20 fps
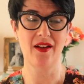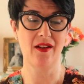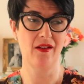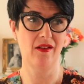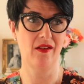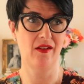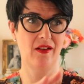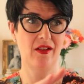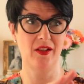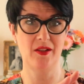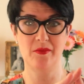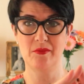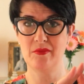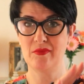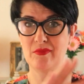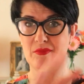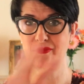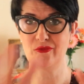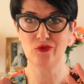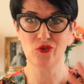
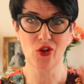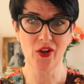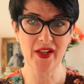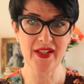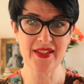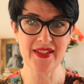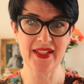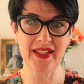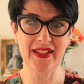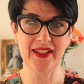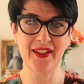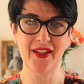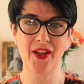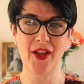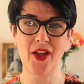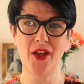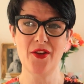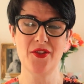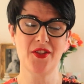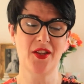I'm writing
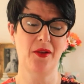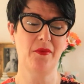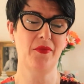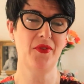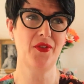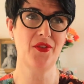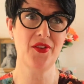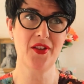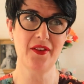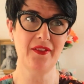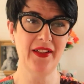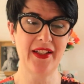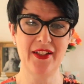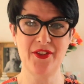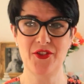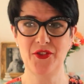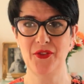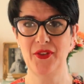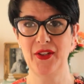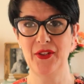loads, I'm thoroughly
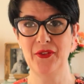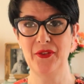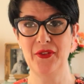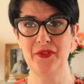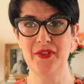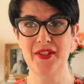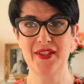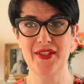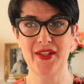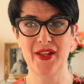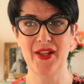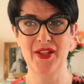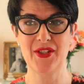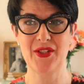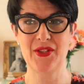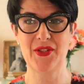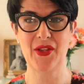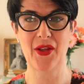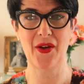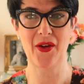enjoying all the
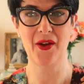research that